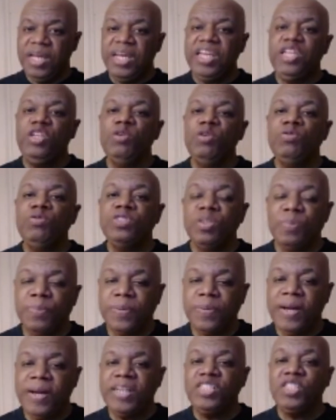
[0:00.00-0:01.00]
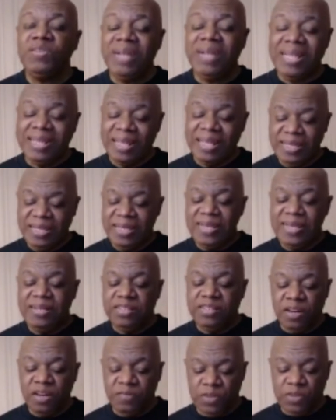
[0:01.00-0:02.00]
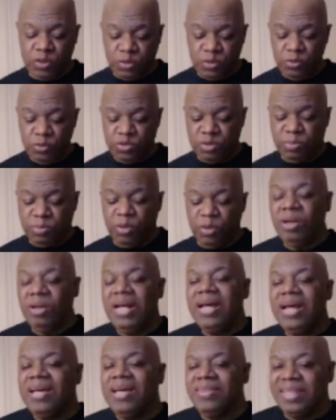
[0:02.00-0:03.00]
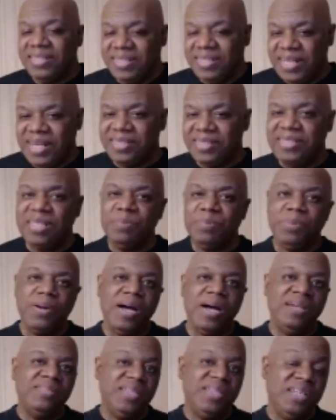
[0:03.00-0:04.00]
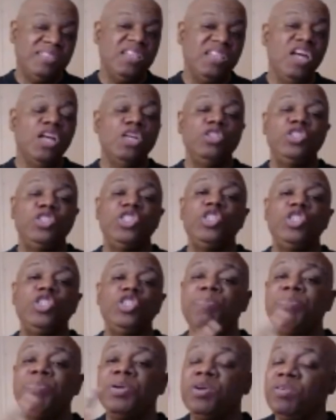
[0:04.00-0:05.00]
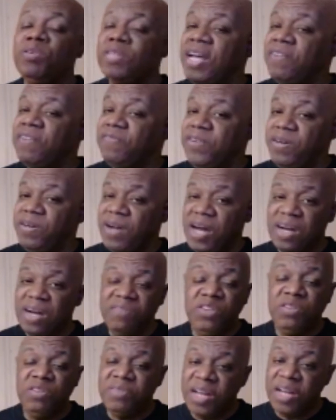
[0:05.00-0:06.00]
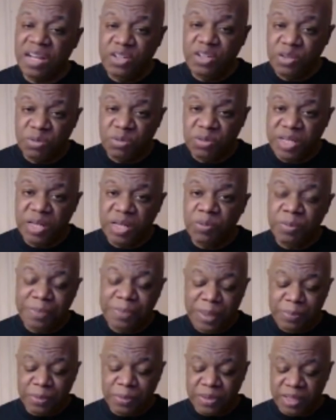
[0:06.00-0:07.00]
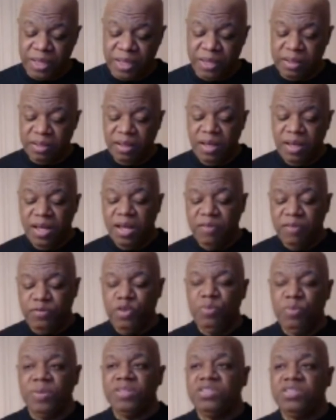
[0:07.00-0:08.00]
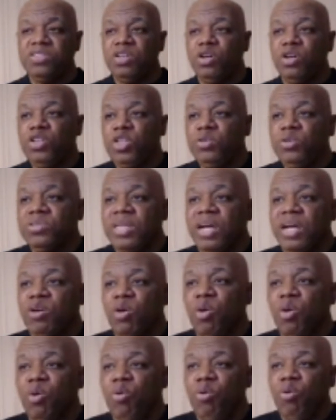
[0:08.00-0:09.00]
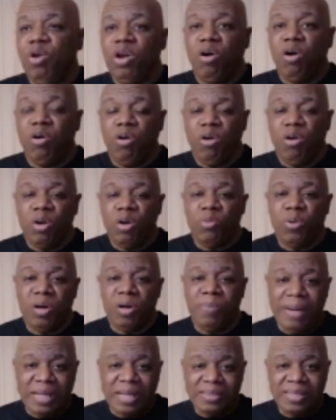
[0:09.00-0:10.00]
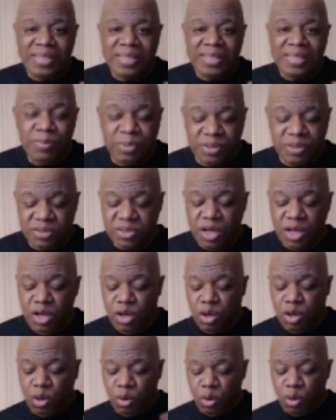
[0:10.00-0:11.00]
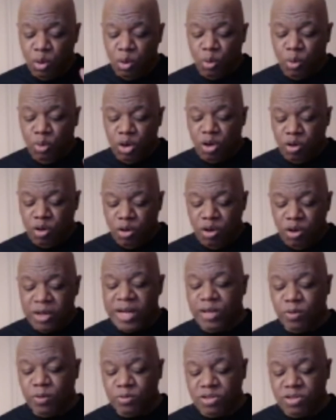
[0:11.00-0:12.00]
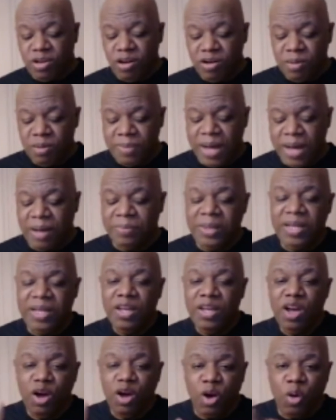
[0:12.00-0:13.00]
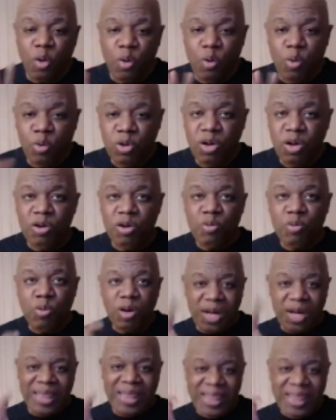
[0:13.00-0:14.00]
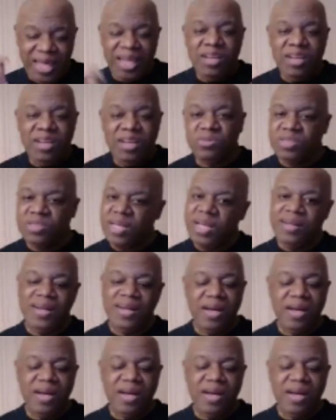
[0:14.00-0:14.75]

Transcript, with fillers: He used the pressure and the heat of the crucible, the testing process, to burn that fear out of you. Now you don't care what people think. A few months ago, you was oh, Lord, what about the neighbors? Oh, Lord, they're going to talk about me. Oh, Lord, what are they going to say?